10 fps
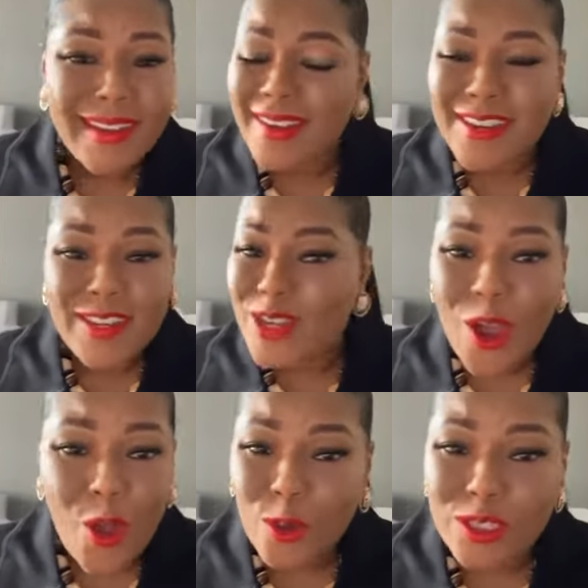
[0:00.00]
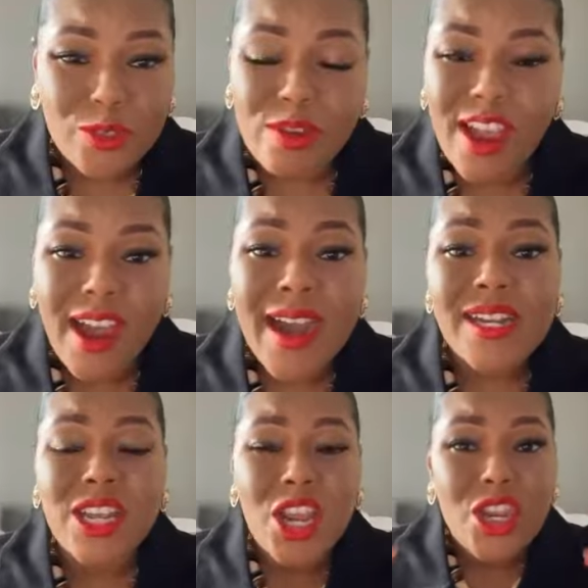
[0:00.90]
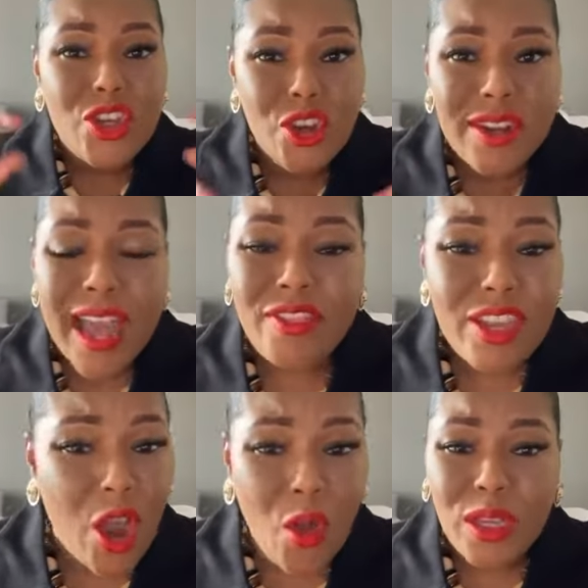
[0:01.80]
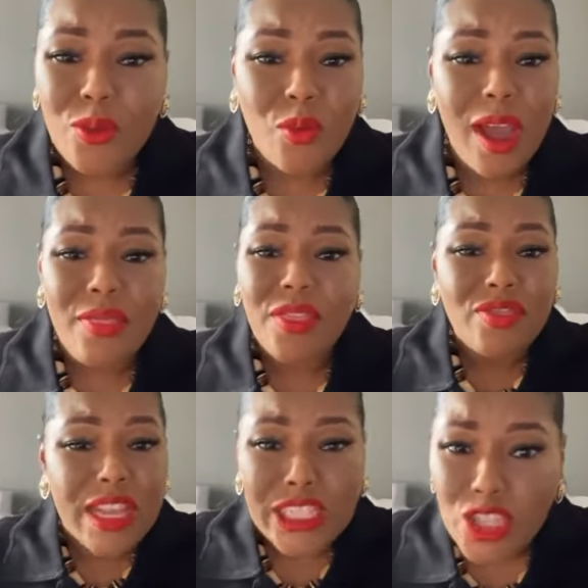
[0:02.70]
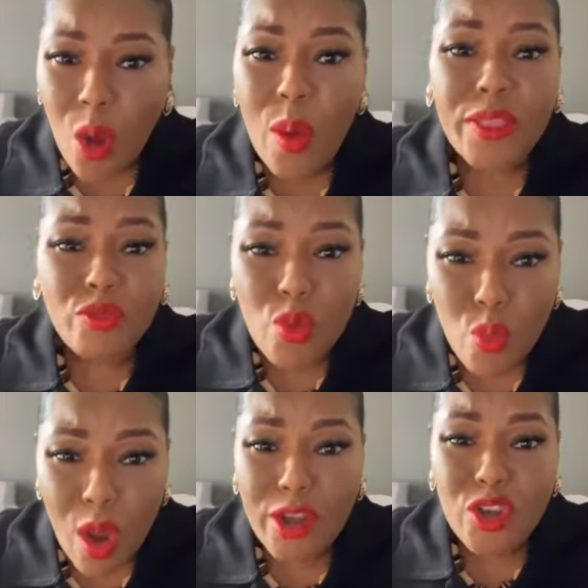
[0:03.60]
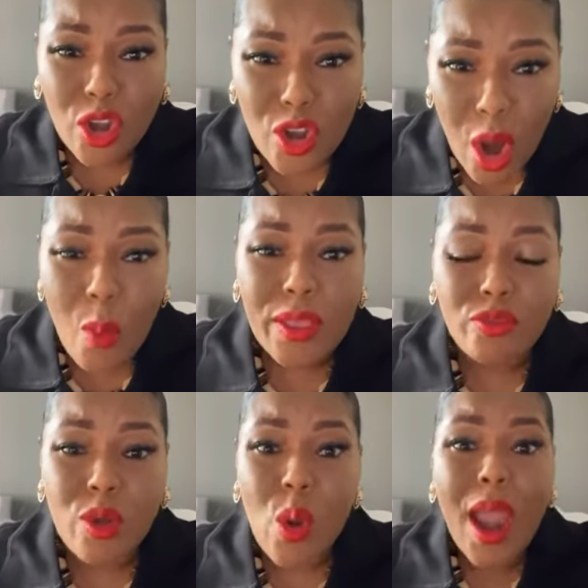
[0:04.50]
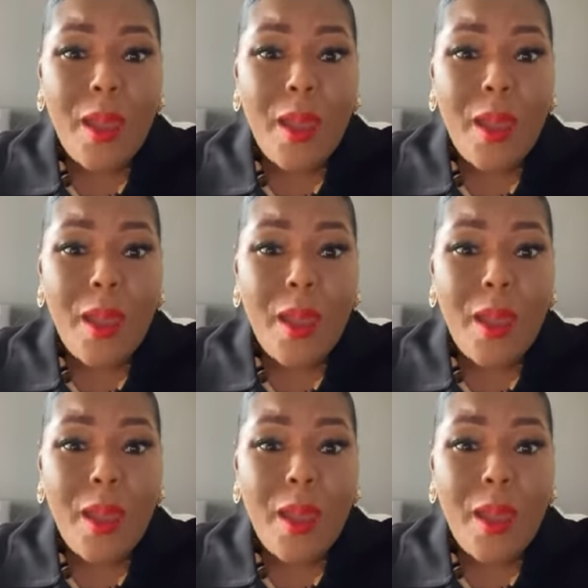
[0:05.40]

No, sweetheart, you're not the only one that's going through what you're going through.